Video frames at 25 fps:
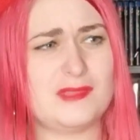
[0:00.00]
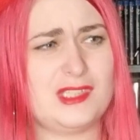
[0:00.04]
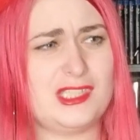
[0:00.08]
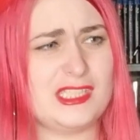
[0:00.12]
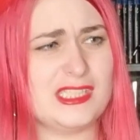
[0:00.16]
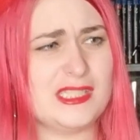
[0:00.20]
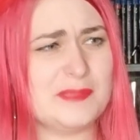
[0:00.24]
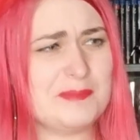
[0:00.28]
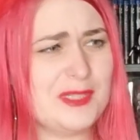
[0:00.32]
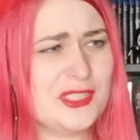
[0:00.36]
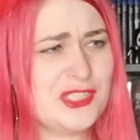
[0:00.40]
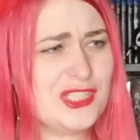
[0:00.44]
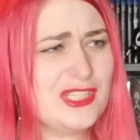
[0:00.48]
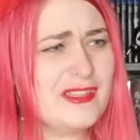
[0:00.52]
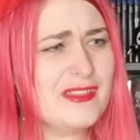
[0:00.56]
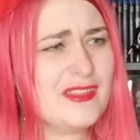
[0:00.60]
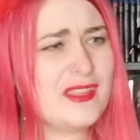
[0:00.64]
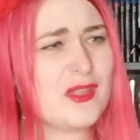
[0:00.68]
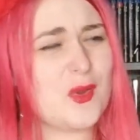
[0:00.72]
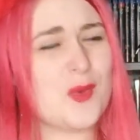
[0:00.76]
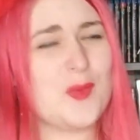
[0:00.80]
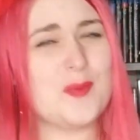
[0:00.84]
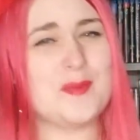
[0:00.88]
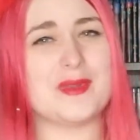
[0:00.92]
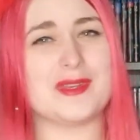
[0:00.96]
Especially the
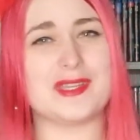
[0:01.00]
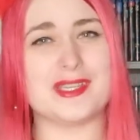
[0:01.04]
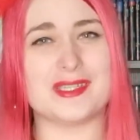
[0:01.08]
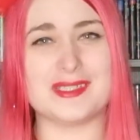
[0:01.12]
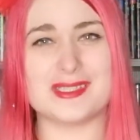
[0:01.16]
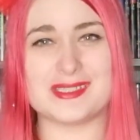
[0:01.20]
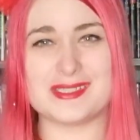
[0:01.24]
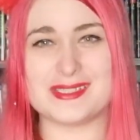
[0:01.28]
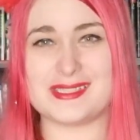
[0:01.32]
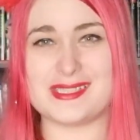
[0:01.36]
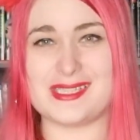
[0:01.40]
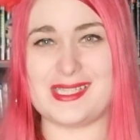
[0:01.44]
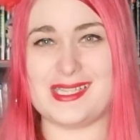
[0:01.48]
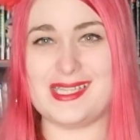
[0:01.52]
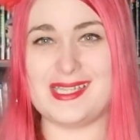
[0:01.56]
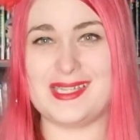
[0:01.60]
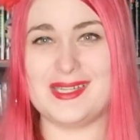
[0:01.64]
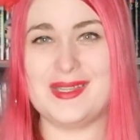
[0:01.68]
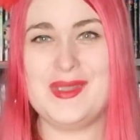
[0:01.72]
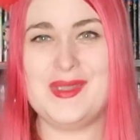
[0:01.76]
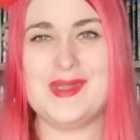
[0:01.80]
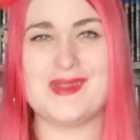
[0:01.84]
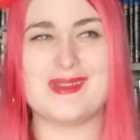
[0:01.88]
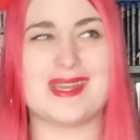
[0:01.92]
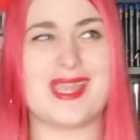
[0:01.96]
opening scene.
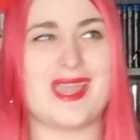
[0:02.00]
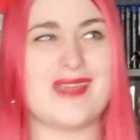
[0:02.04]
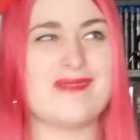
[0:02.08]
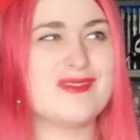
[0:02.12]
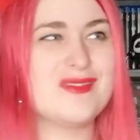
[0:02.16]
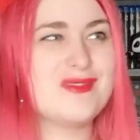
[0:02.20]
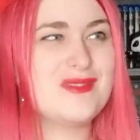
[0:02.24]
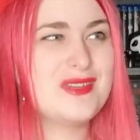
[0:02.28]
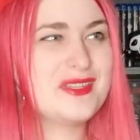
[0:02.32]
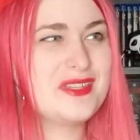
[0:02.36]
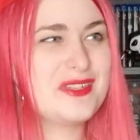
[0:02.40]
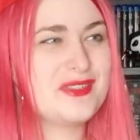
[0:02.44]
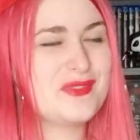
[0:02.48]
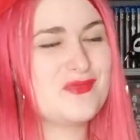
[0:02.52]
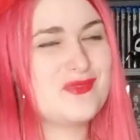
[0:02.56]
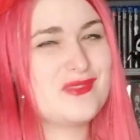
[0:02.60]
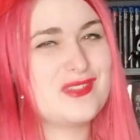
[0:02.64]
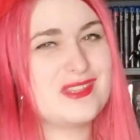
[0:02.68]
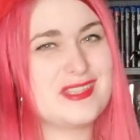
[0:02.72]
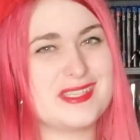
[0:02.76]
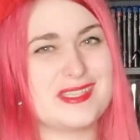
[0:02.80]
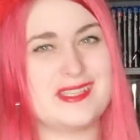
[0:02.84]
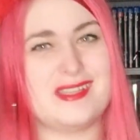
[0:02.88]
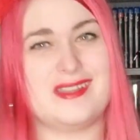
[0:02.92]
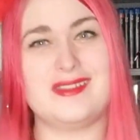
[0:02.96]
Everyone just
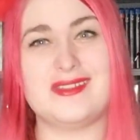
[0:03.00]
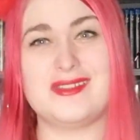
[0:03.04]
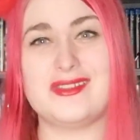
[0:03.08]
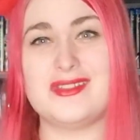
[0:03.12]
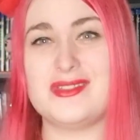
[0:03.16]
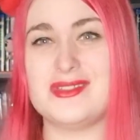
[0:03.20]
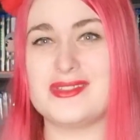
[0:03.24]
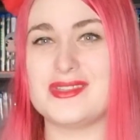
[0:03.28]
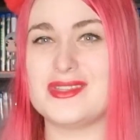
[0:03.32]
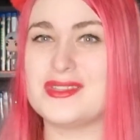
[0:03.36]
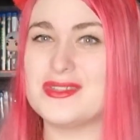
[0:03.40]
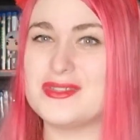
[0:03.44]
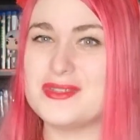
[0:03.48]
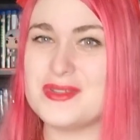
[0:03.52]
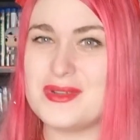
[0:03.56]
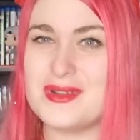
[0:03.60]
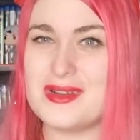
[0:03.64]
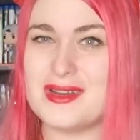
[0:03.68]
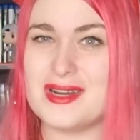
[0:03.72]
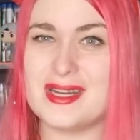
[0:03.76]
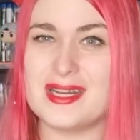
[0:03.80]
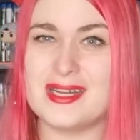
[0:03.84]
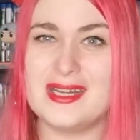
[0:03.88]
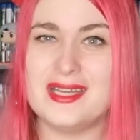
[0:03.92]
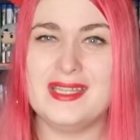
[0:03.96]
runs into the
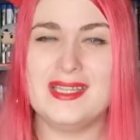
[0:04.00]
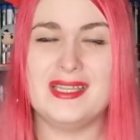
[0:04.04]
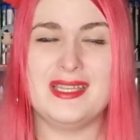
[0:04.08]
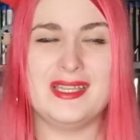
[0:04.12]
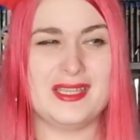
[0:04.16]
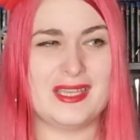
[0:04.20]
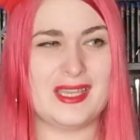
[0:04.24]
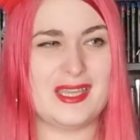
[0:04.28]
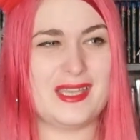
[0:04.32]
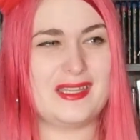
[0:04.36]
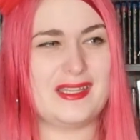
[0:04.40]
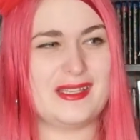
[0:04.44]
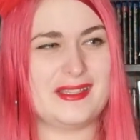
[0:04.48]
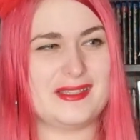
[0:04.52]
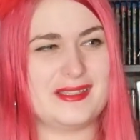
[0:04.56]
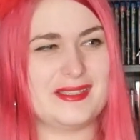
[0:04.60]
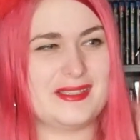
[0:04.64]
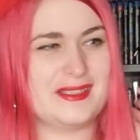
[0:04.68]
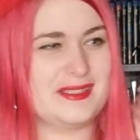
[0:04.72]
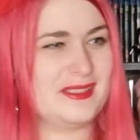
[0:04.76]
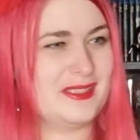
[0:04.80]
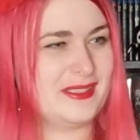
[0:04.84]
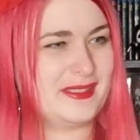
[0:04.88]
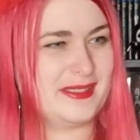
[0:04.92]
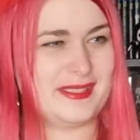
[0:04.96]
store, and
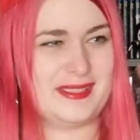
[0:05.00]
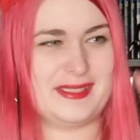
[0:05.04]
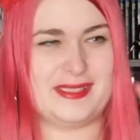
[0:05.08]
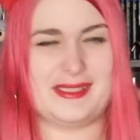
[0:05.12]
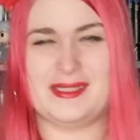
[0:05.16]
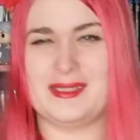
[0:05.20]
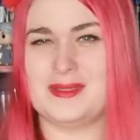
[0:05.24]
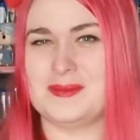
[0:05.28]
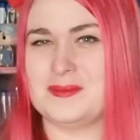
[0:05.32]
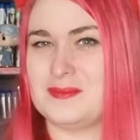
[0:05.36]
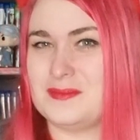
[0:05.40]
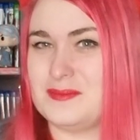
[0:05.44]
it's just...